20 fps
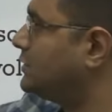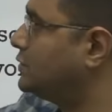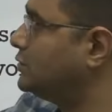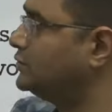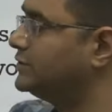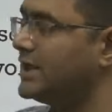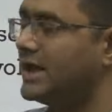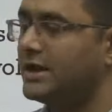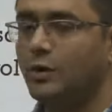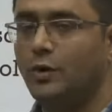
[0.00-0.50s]
do
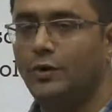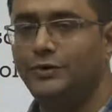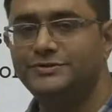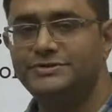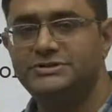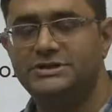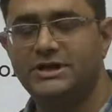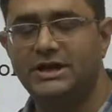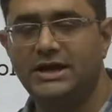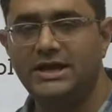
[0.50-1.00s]
their own
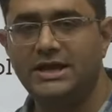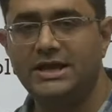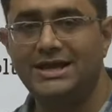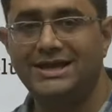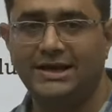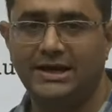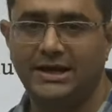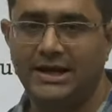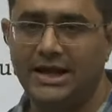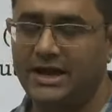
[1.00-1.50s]
study,
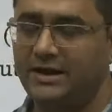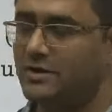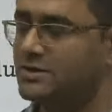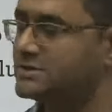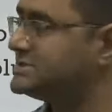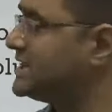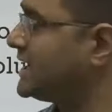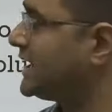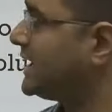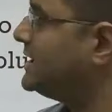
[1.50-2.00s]
relied on
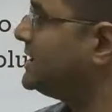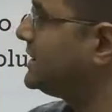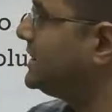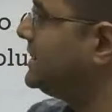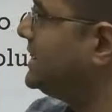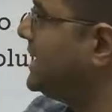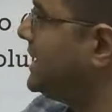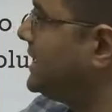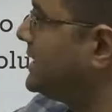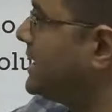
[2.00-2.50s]
secondary
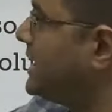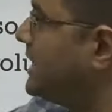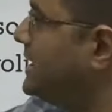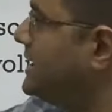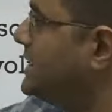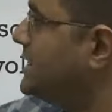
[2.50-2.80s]
data.